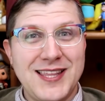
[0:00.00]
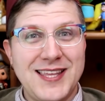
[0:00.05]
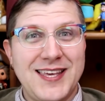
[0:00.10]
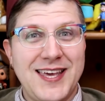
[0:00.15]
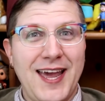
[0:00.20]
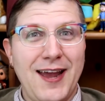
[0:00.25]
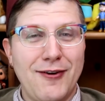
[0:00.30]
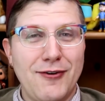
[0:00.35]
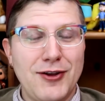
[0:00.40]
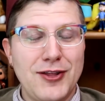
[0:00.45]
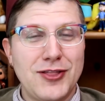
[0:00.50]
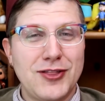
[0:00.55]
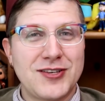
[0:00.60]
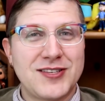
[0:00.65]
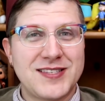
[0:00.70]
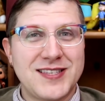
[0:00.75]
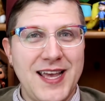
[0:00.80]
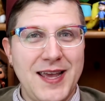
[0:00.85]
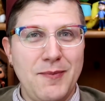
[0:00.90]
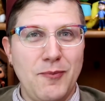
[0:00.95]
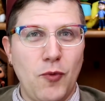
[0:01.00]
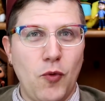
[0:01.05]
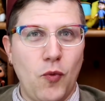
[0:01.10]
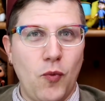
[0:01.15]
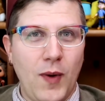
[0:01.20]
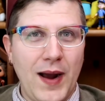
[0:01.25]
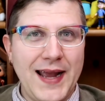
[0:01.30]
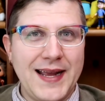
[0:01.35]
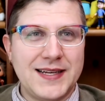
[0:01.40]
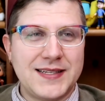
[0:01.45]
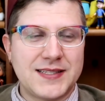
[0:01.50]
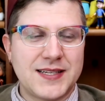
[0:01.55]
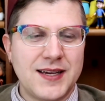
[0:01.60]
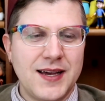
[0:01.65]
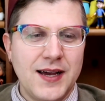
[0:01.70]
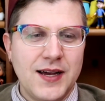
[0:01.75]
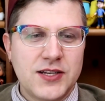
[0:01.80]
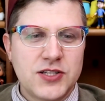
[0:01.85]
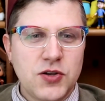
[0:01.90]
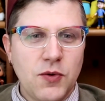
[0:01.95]
carry the same weight.
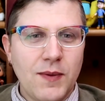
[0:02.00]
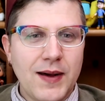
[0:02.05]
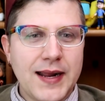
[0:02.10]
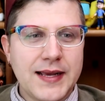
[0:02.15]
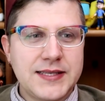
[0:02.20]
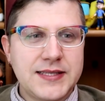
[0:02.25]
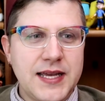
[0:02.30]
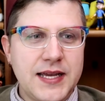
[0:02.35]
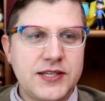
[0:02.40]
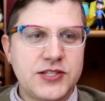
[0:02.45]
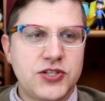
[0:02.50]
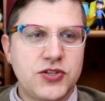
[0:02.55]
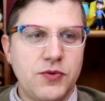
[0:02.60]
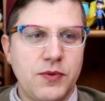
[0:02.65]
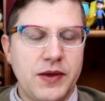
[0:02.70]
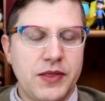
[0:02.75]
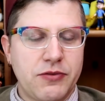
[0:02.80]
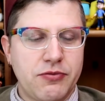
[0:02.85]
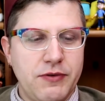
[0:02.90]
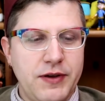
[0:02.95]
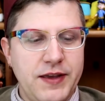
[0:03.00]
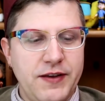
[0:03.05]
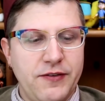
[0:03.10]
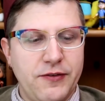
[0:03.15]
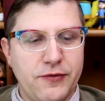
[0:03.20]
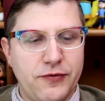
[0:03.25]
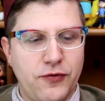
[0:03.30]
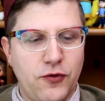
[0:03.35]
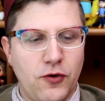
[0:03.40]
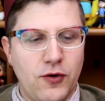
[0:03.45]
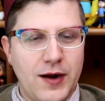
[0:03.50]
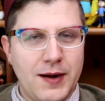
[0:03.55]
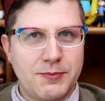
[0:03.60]
So when I say it's doing 3 or 4